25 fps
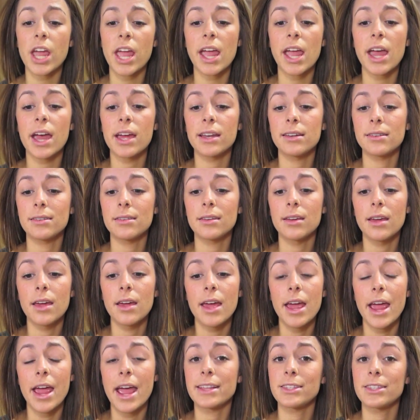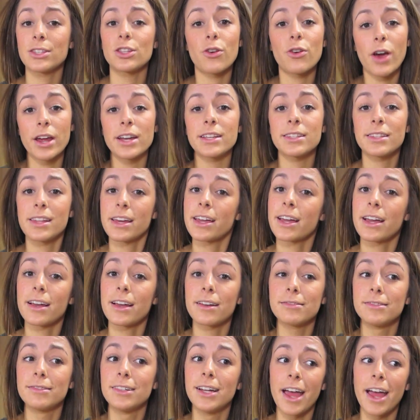and it's the greatest
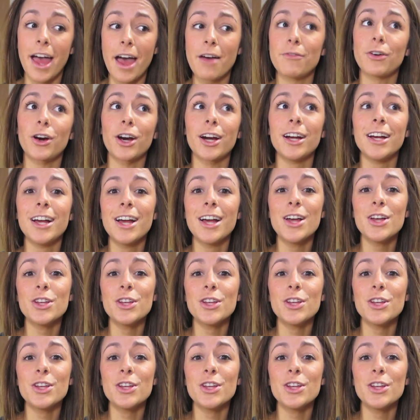thing ever.